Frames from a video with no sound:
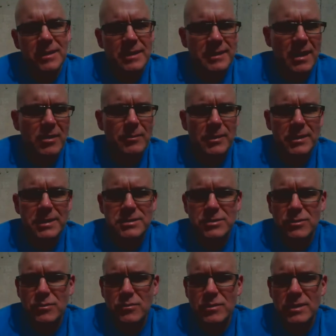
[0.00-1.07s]
accountability
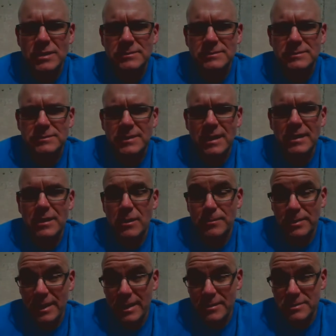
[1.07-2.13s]
to not only the other
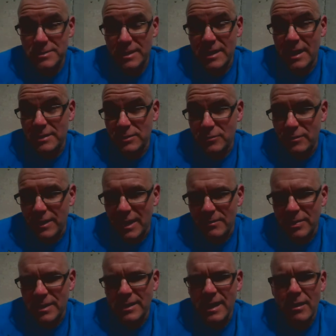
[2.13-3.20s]
players to not do that,
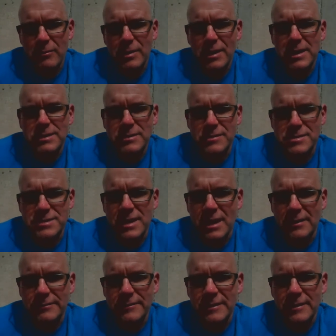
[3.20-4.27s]
but accountability to
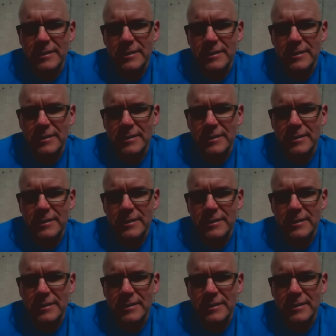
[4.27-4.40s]
yourself